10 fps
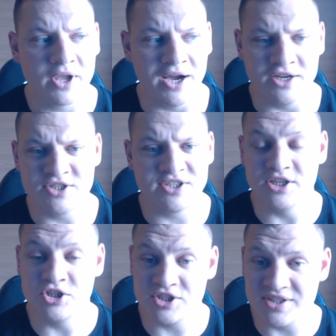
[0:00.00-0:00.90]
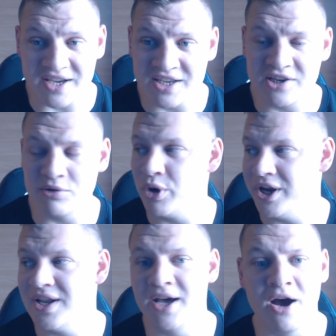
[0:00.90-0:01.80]
I just think just taking
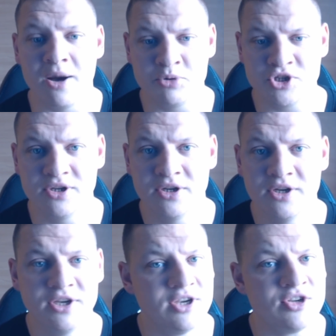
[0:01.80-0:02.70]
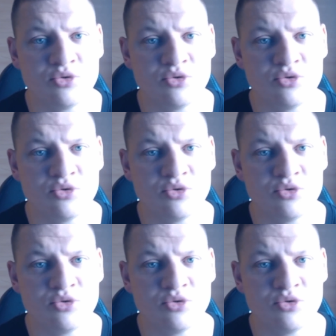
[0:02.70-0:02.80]
away that option is